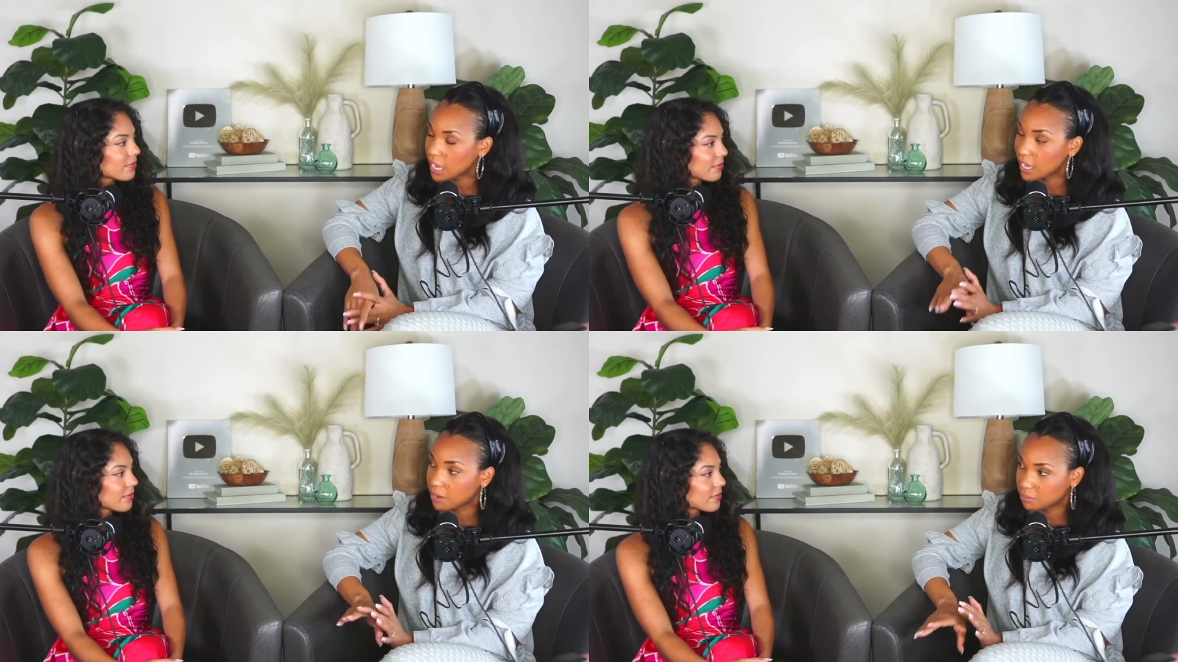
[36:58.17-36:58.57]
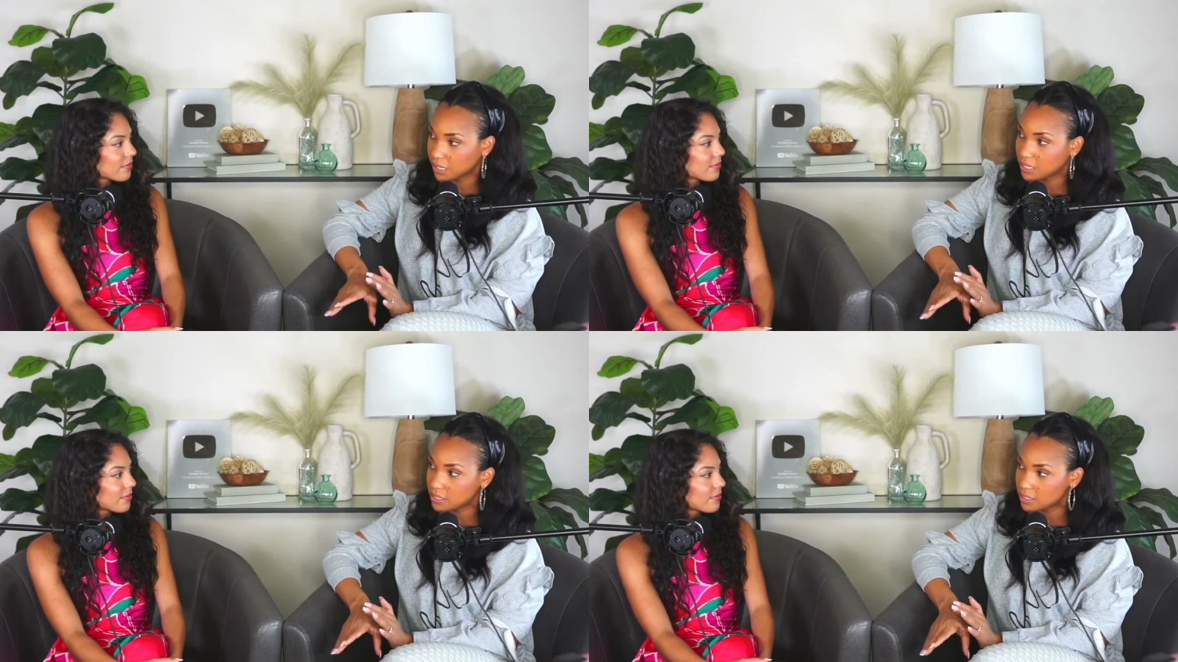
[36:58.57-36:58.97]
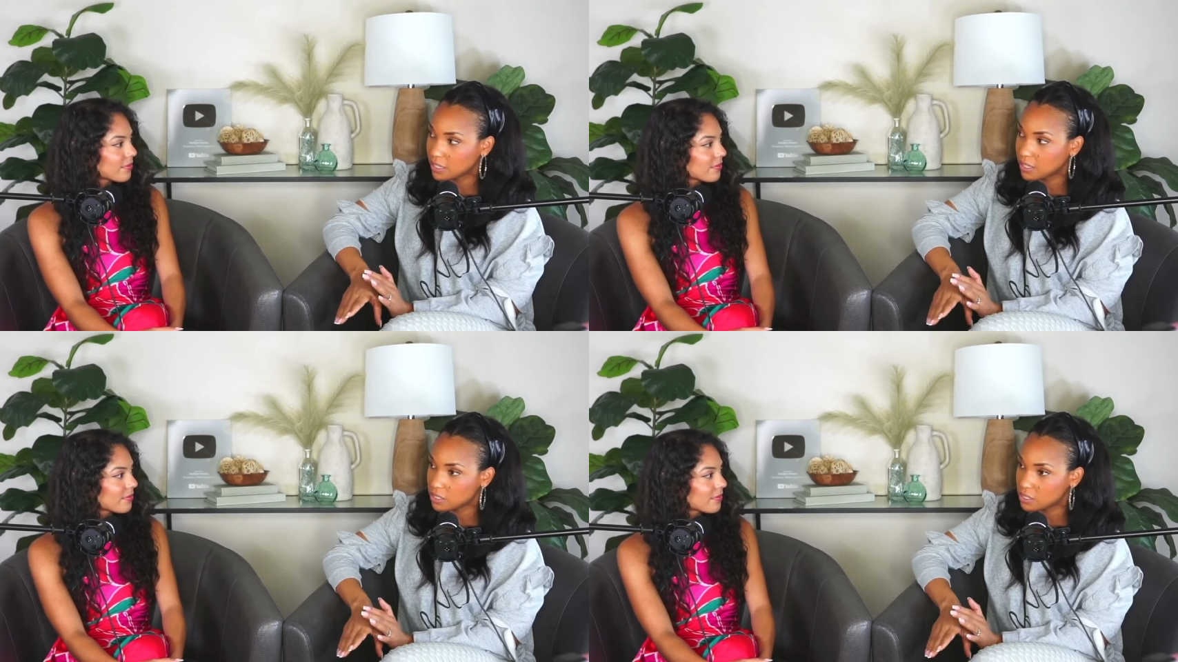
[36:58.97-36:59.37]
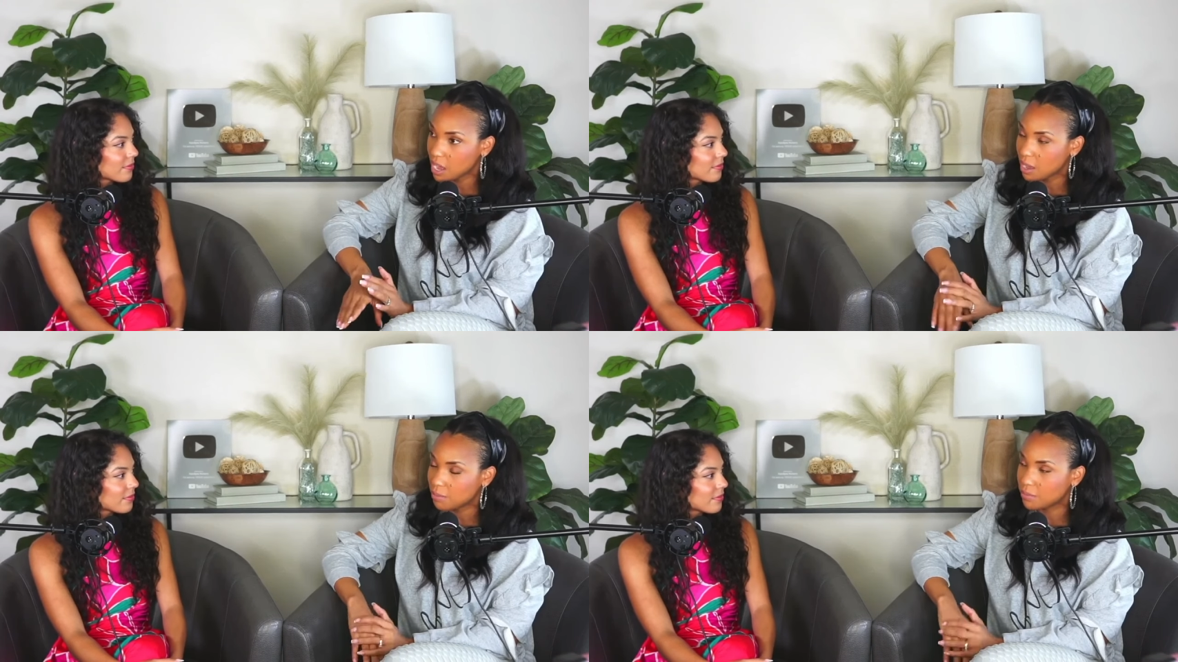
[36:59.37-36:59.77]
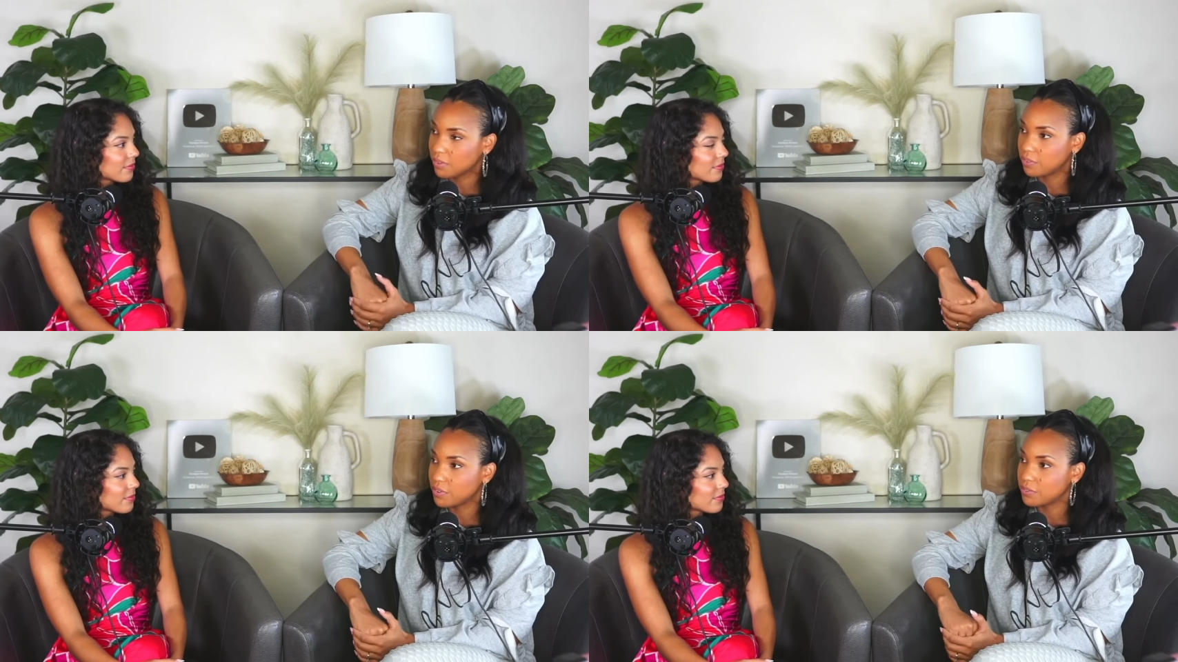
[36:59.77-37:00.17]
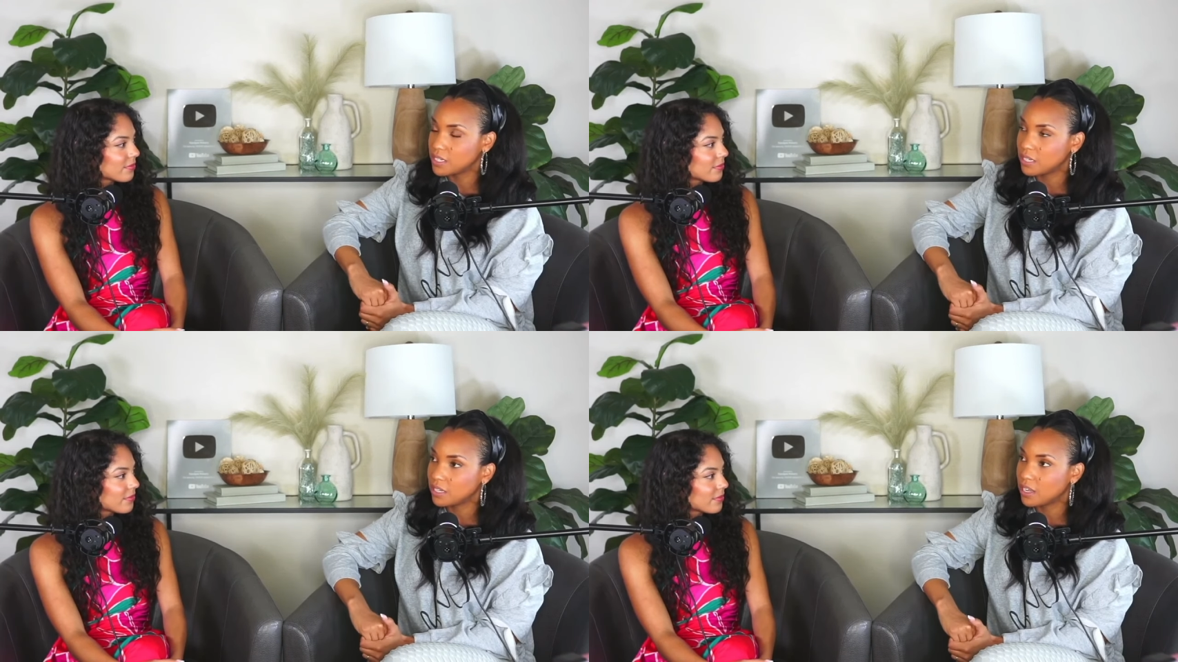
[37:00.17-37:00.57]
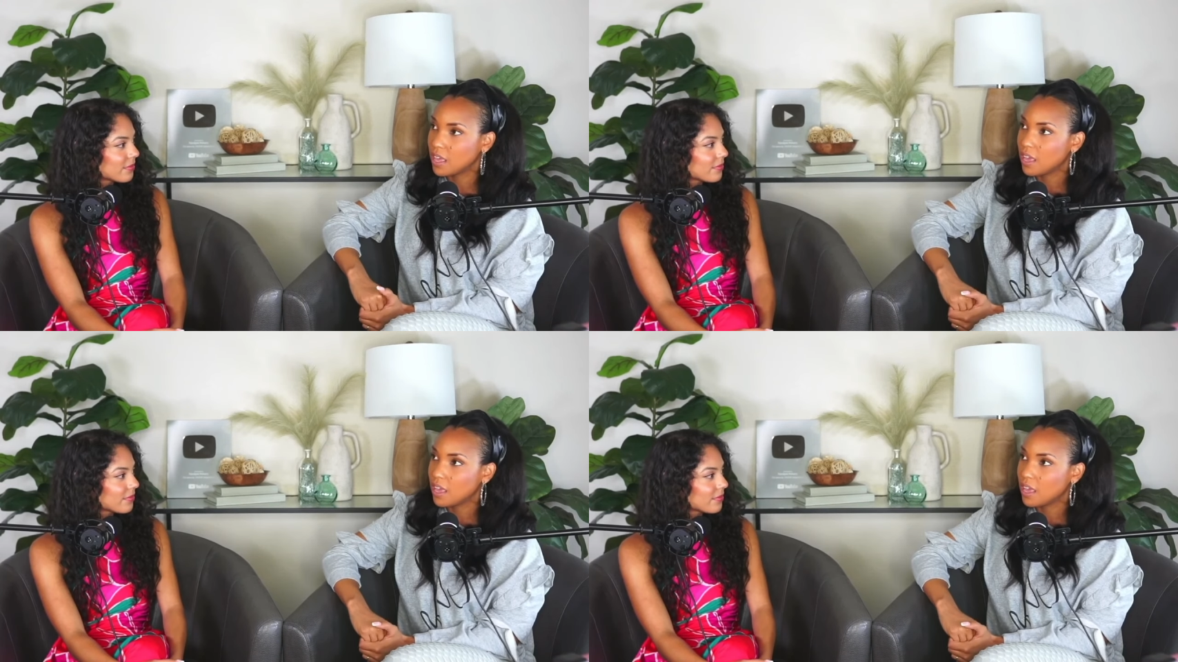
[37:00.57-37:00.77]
Speaker 1: I had placed in the top 15